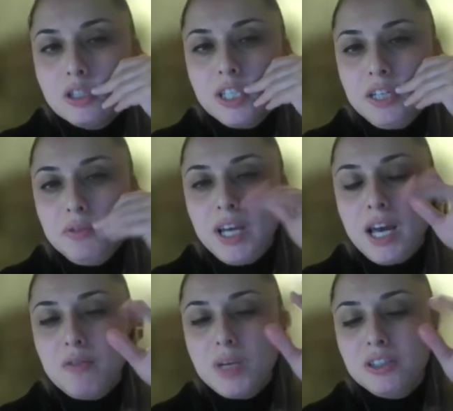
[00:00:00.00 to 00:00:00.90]
So here we
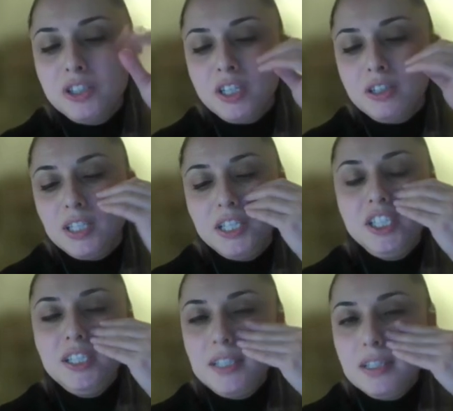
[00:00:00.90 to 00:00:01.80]
have multi-channel
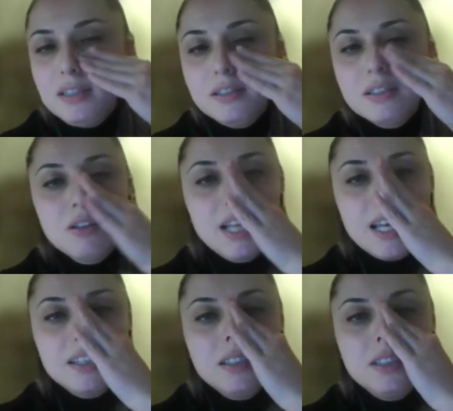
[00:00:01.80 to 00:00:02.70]
EEG signals
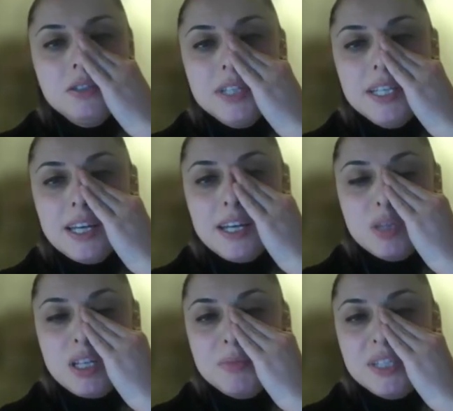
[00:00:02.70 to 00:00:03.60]
collected during an
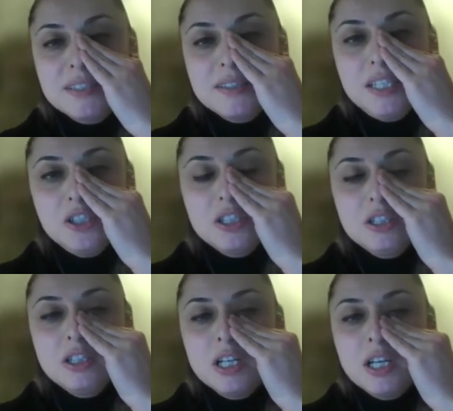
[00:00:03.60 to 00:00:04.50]
epileptic
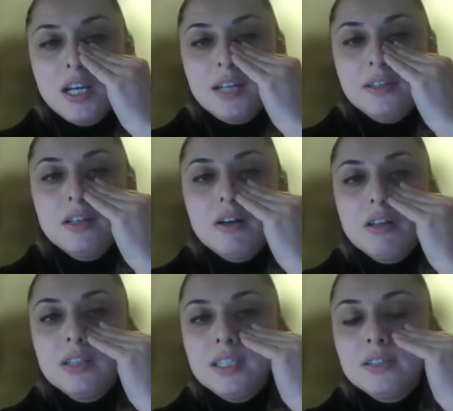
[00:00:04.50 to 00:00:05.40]
seizure, and the
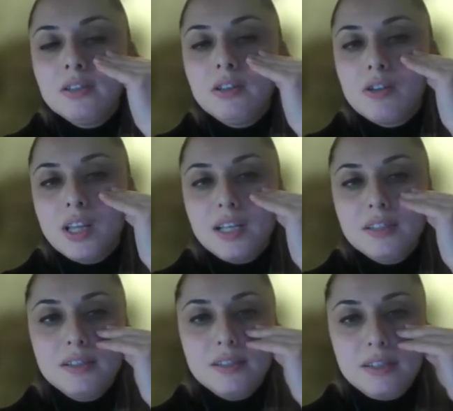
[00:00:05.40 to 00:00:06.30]
goal is to
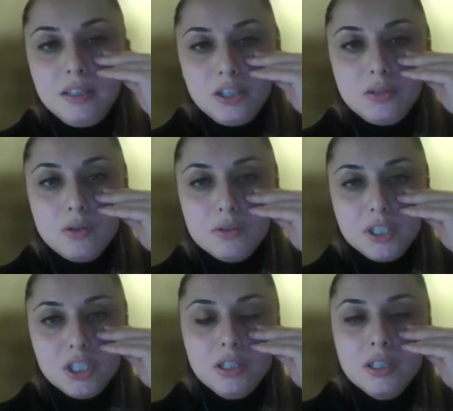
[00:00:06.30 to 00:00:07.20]
localize the seizure
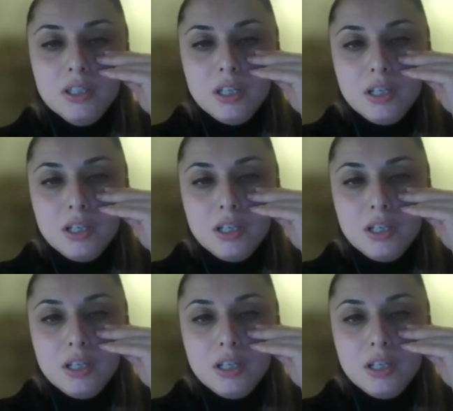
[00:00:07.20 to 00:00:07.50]
origin.